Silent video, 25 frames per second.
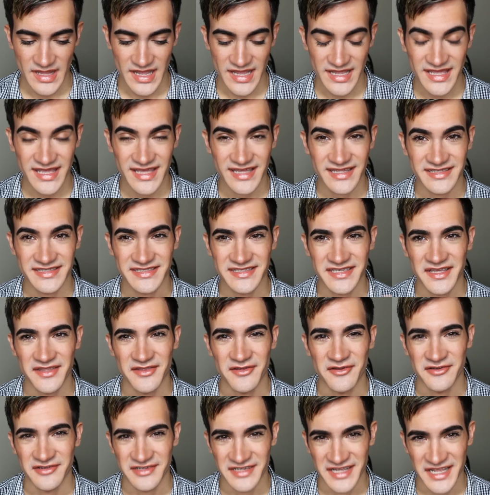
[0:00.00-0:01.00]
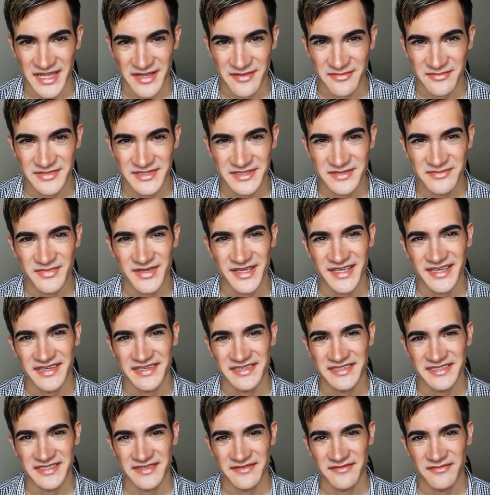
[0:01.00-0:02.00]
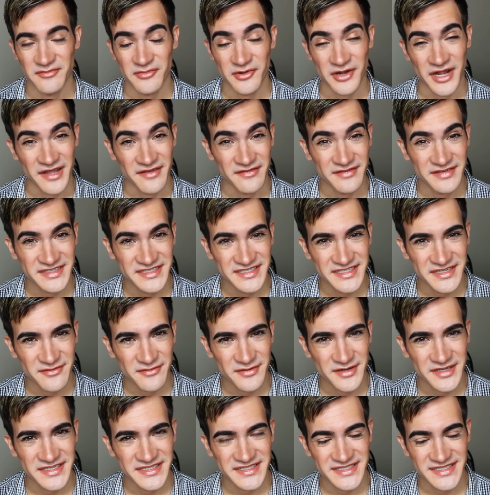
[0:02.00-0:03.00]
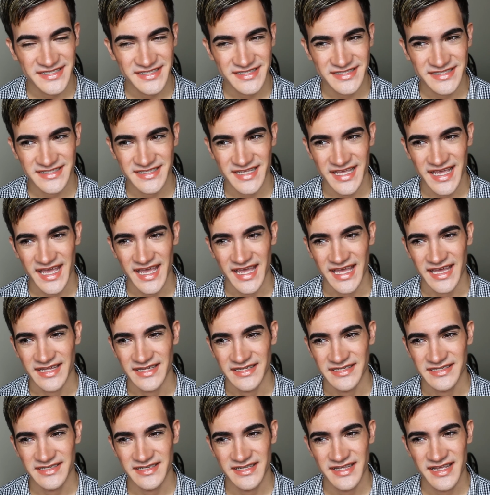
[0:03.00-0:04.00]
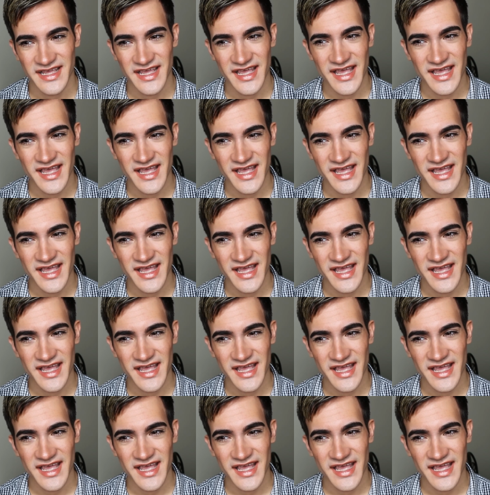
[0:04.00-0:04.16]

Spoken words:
I can't say their names because of privacy reasons, and